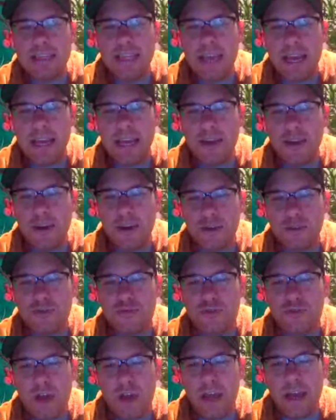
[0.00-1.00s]
Daniels
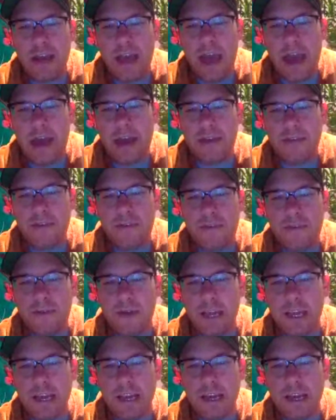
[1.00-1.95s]
right out of a freaking